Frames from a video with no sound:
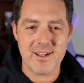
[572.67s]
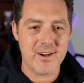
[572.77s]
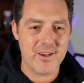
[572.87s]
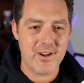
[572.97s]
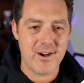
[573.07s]

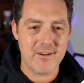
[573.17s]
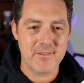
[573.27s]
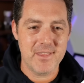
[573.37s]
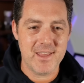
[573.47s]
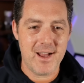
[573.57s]
cut
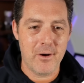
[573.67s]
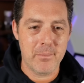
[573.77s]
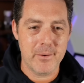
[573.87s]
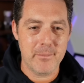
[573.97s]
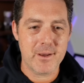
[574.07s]
off in the
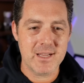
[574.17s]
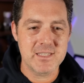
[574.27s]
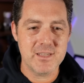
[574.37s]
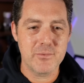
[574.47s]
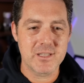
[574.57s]
output, but I
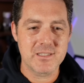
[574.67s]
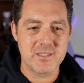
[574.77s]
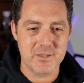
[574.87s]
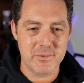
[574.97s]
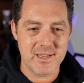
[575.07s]
see what it's
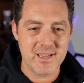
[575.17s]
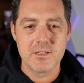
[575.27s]
doing.